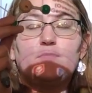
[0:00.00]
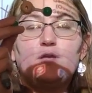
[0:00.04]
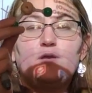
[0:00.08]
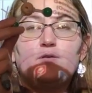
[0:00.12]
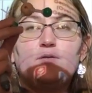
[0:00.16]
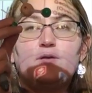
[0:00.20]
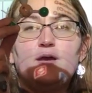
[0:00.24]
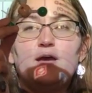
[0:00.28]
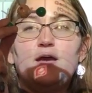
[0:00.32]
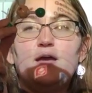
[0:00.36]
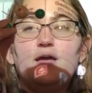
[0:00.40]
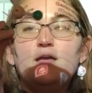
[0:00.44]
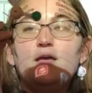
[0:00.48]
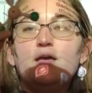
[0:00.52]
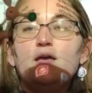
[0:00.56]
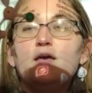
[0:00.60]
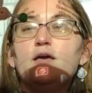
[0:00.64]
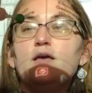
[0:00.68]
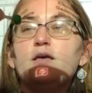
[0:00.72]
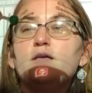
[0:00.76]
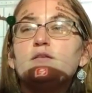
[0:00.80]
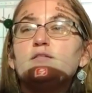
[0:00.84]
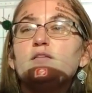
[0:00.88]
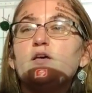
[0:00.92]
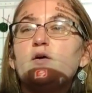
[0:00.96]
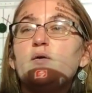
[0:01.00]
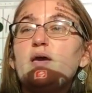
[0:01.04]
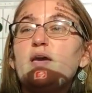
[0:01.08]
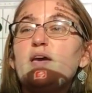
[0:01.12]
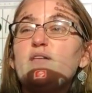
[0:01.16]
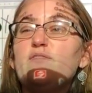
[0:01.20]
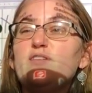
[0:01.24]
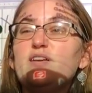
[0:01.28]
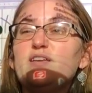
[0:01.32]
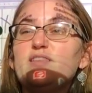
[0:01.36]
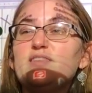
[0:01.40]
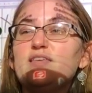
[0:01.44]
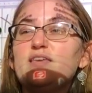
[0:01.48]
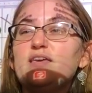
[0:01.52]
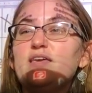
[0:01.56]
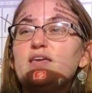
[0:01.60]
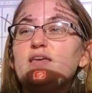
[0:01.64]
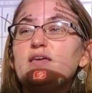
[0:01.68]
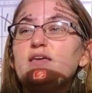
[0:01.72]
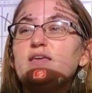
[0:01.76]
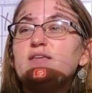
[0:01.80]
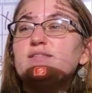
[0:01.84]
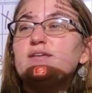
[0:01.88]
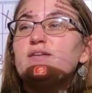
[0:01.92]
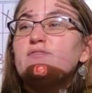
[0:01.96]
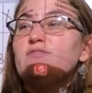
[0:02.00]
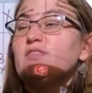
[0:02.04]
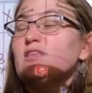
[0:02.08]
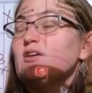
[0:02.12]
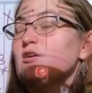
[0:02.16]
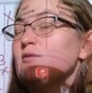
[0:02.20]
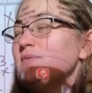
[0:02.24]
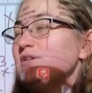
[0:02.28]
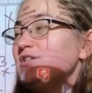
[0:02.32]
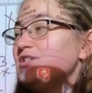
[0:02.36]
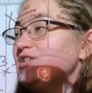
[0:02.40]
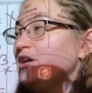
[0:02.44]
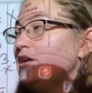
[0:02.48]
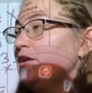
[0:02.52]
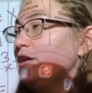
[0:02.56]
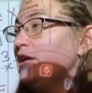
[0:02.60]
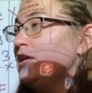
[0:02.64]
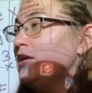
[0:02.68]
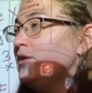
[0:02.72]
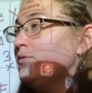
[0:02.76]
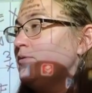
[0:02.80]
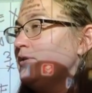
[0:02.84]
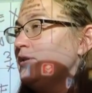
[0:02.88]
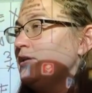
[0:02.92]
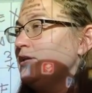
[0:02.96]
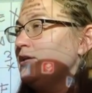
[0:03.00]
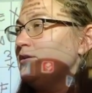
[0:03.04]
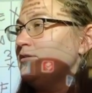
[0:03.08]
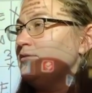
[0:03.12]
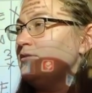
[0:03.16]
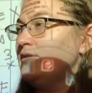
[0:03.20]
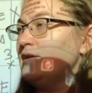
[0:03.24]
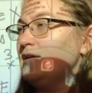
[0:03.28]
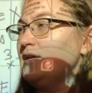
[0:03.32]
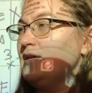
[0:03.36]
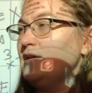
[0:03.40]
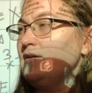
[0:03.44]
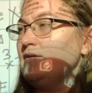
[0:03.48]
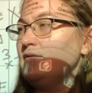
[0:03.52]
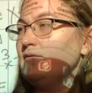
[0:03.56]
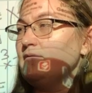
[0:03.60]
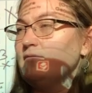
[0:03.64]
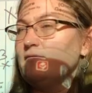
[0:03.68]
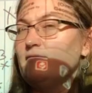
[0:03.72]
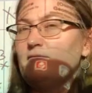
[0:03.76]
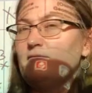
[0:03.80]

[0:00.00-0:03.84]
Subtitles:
Okay. So is everything going to be shared equally, you think?